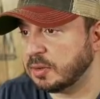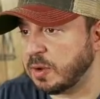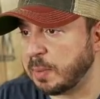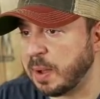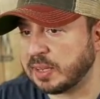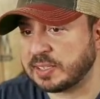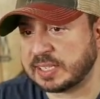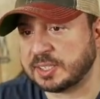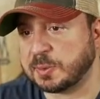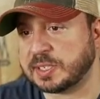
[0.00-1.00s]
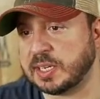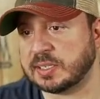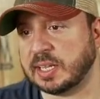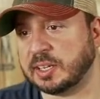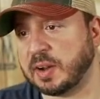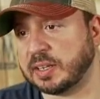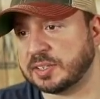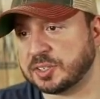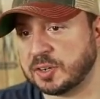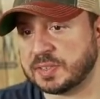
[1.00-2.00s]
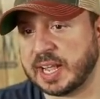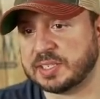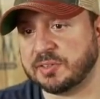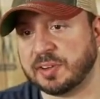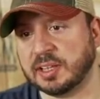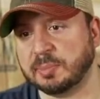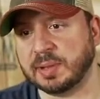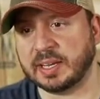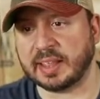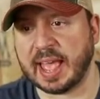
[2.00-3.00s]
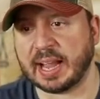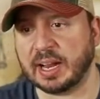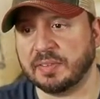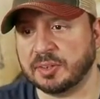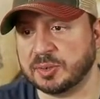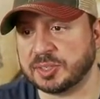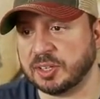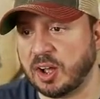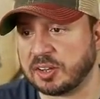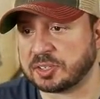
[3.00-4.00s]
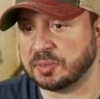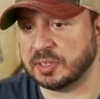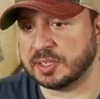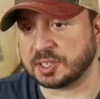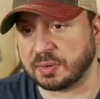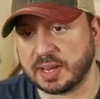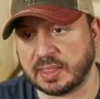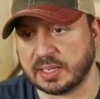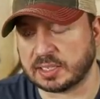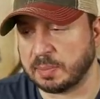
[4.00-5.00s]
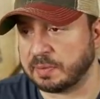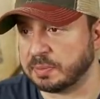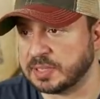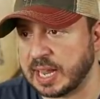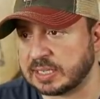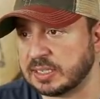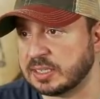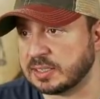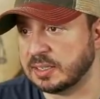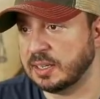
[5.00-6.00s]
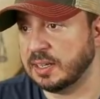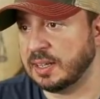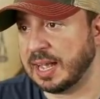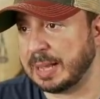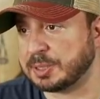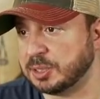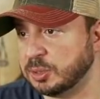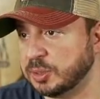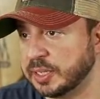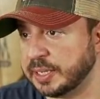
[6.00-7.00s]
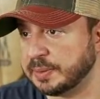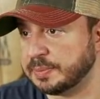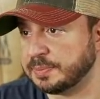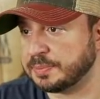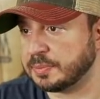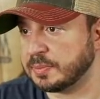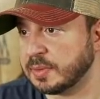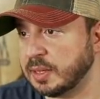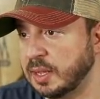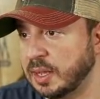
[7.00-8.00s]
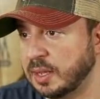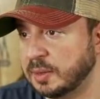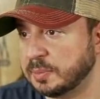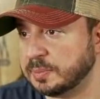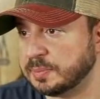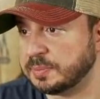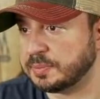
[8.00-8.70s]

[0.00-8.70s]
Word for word: Ron Miles, Texas whiskey doesn't get the credit it deserves. Nancy Fraley blended the heck out of the new, still awesome release. Great things coming from Texas. Absolutely. Um,